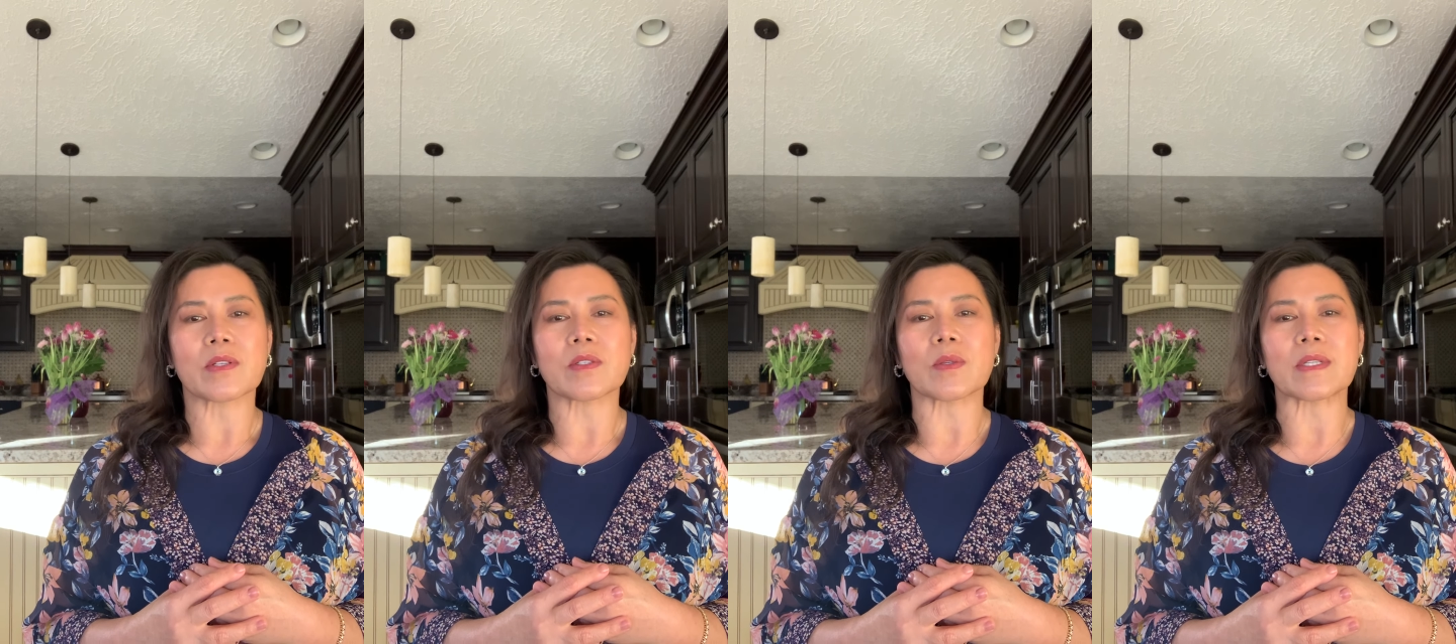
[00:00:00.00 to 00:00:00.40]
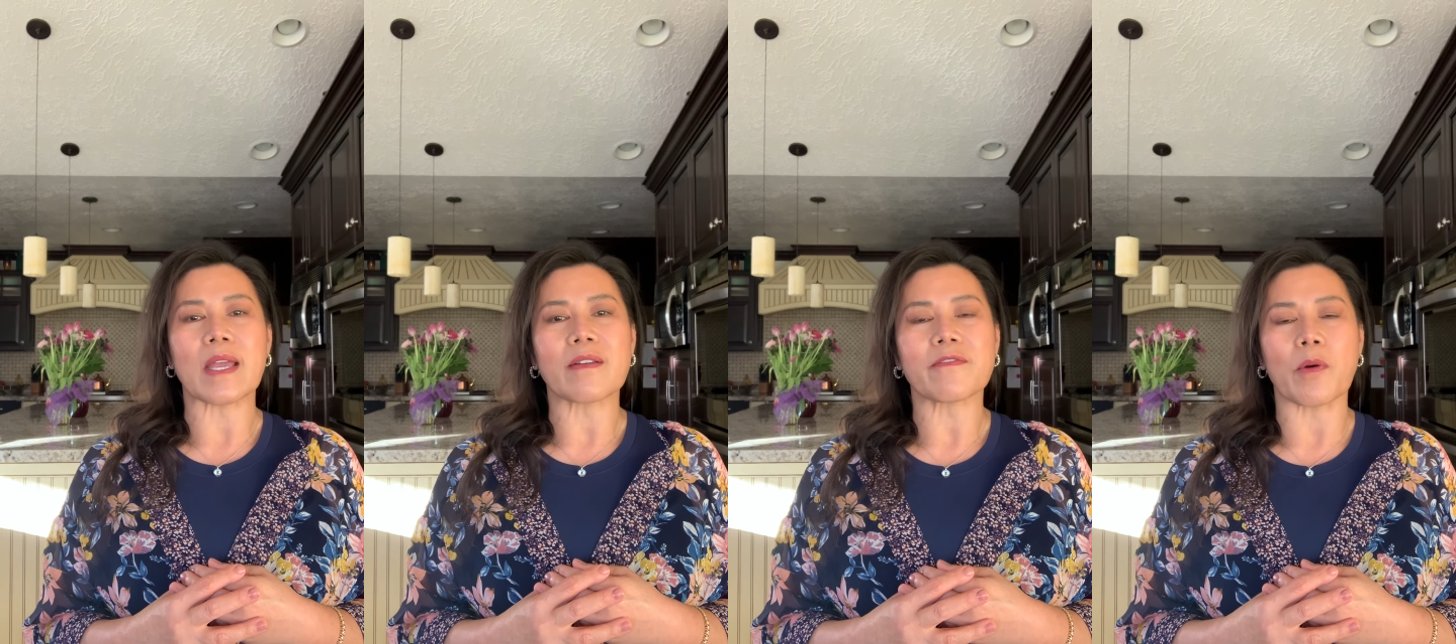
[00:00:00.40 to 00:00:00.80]
So
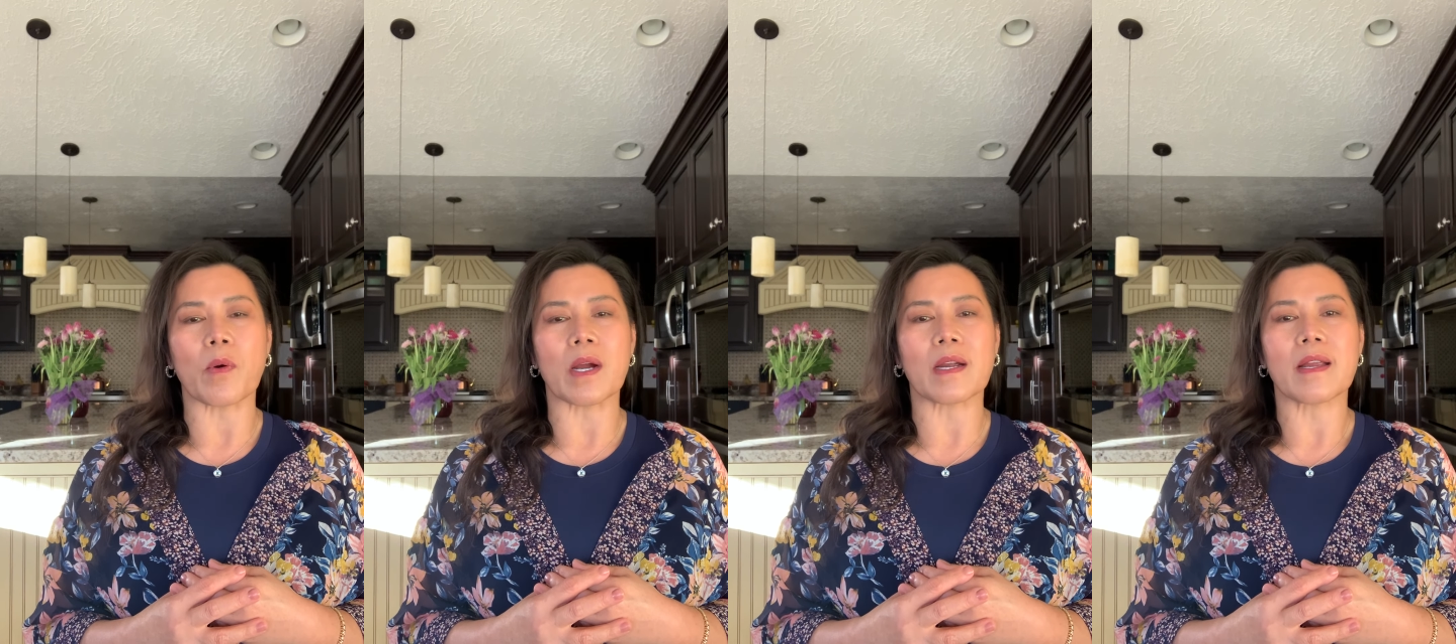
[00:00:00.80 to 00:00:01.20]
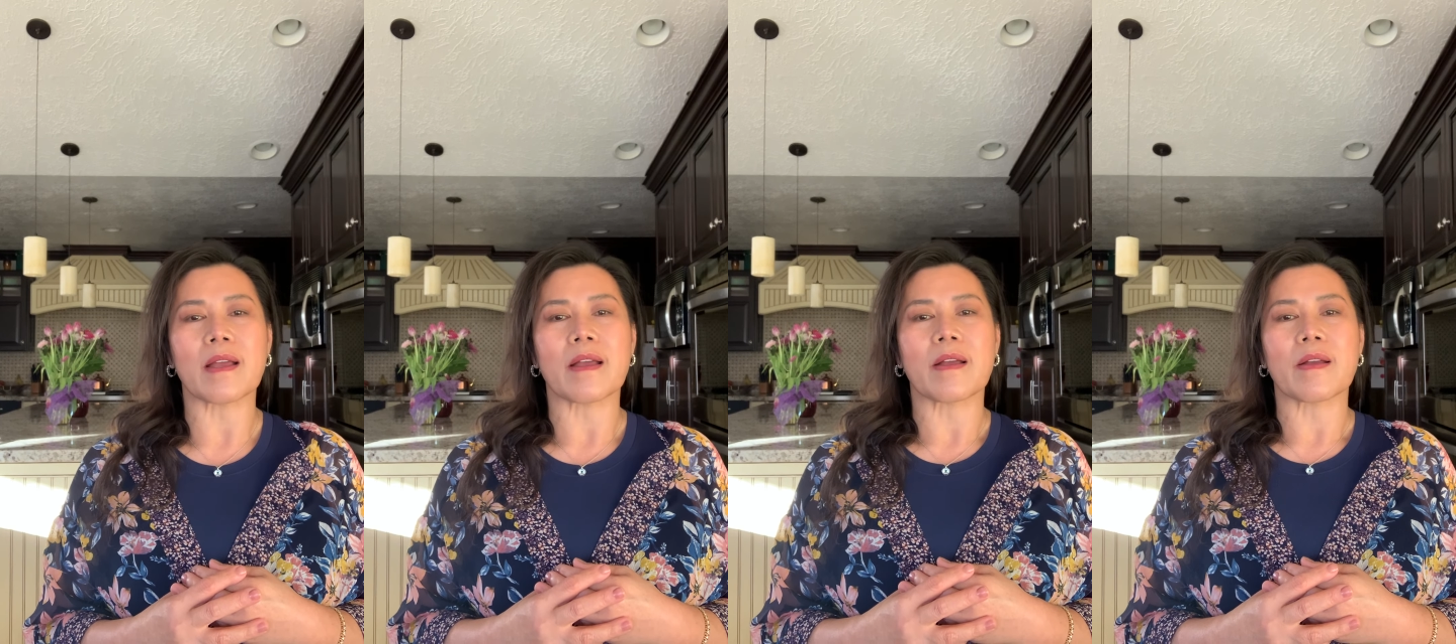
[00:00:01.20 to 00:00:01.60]
therefore,
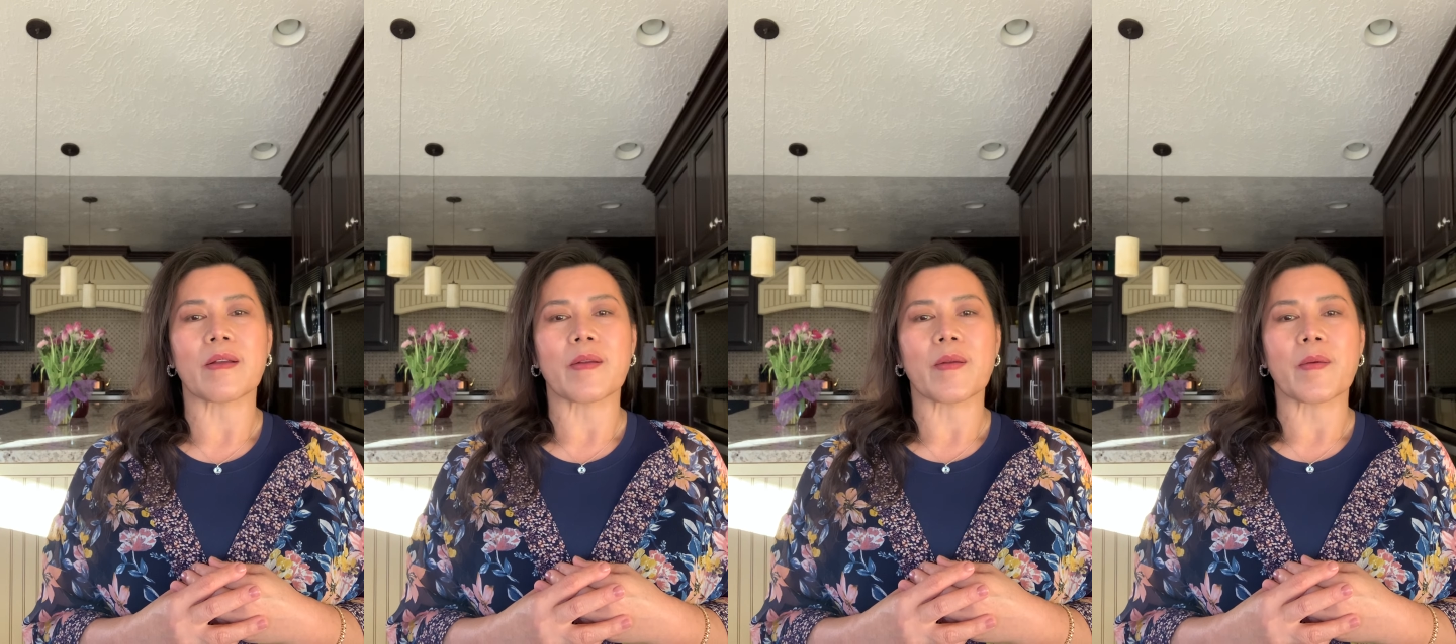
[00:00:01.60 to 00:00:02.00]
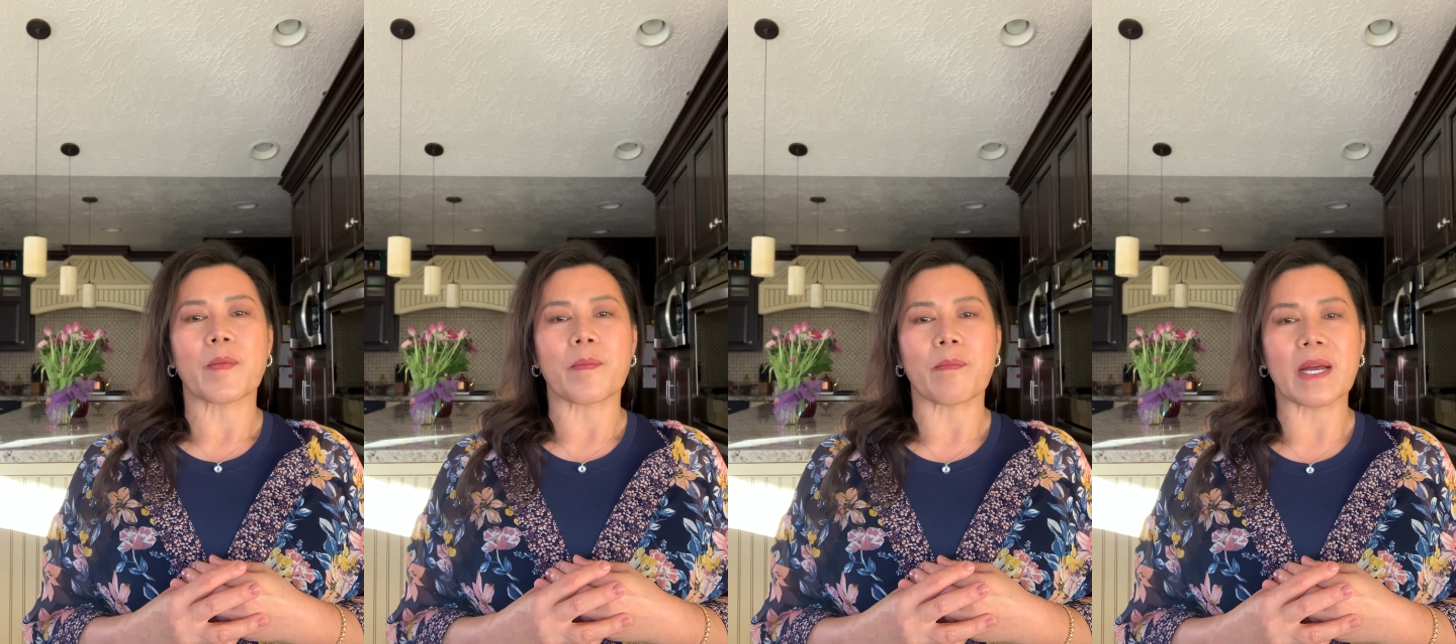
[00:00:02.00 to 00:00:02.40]

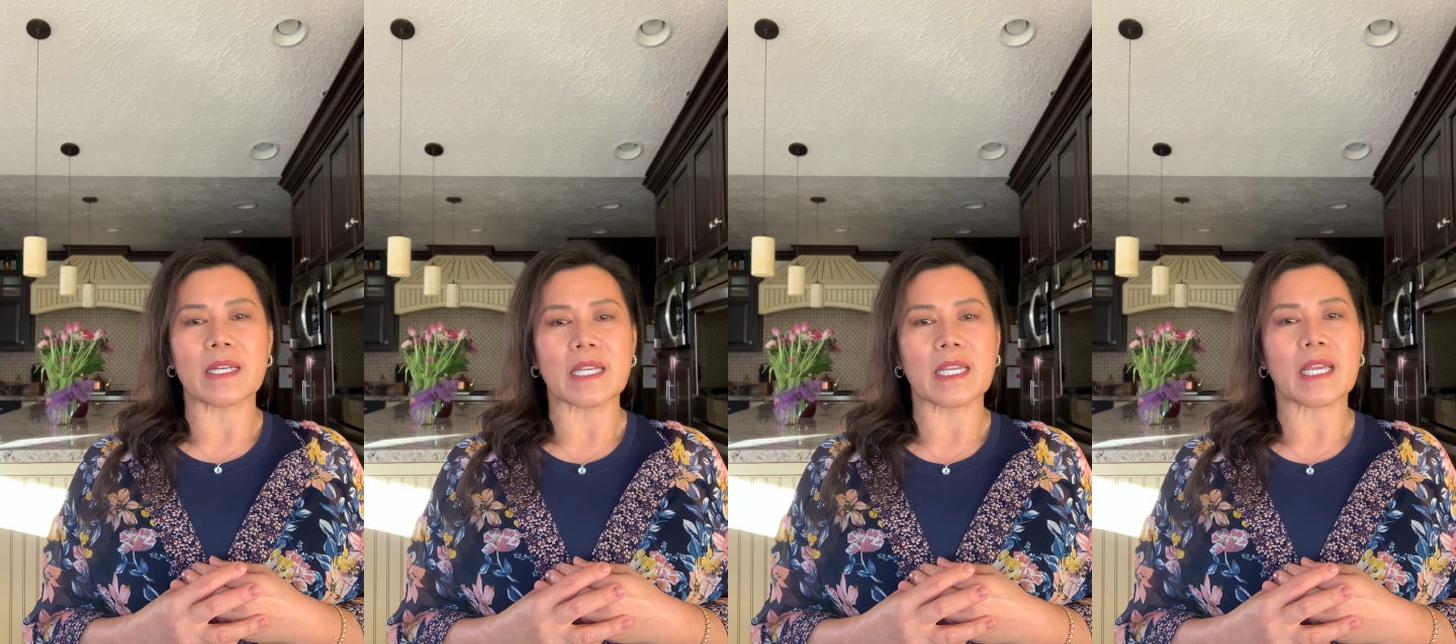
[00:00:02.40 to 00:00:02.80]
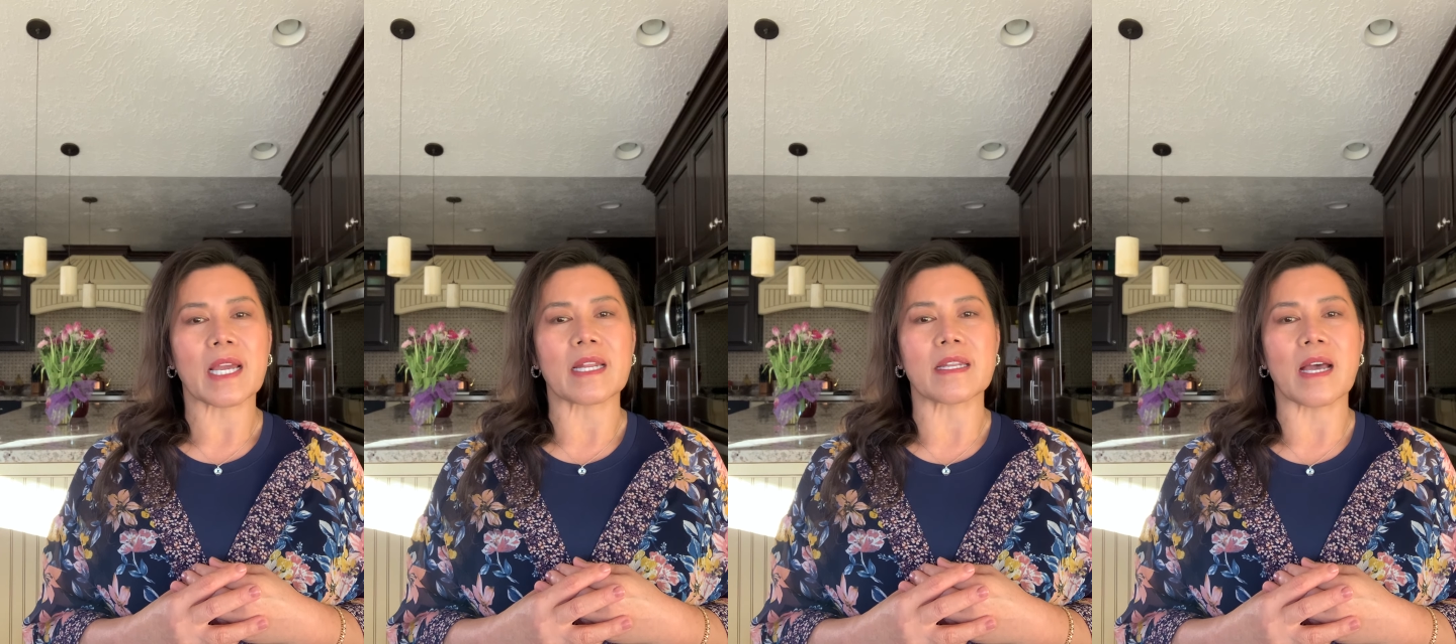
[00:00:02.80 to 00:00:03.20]
Money
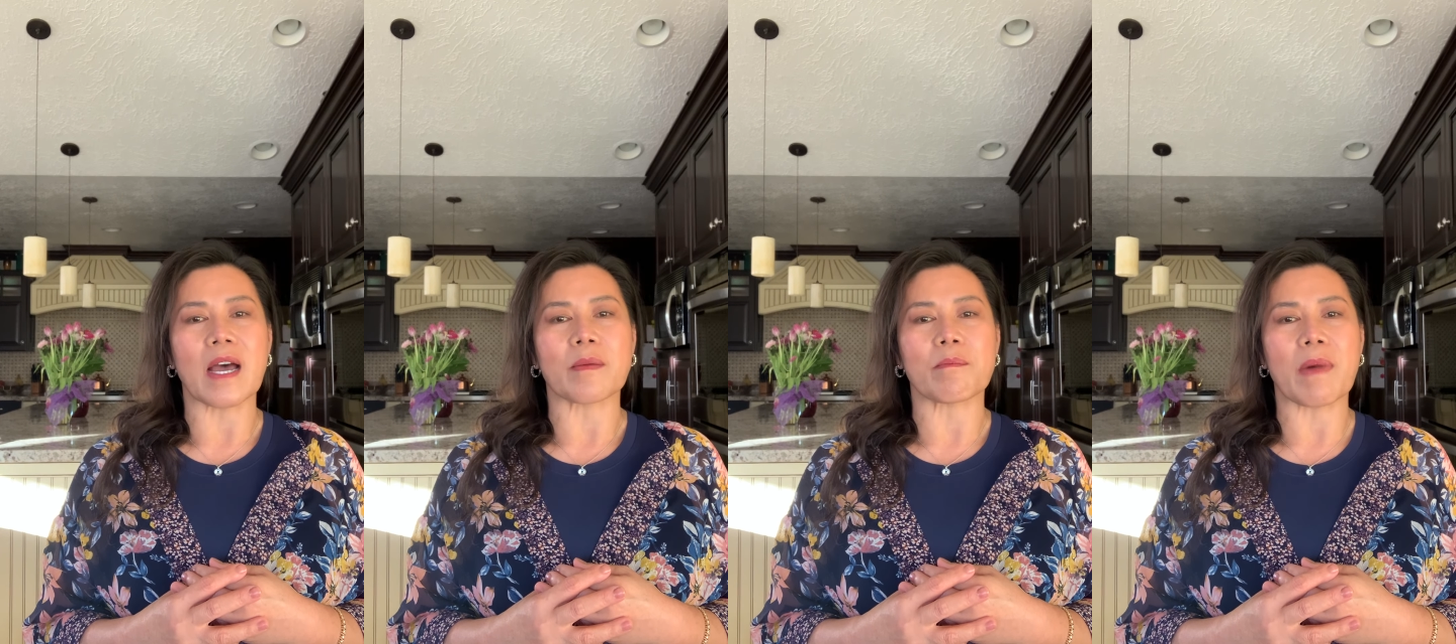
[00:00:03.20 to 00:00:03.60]
cannot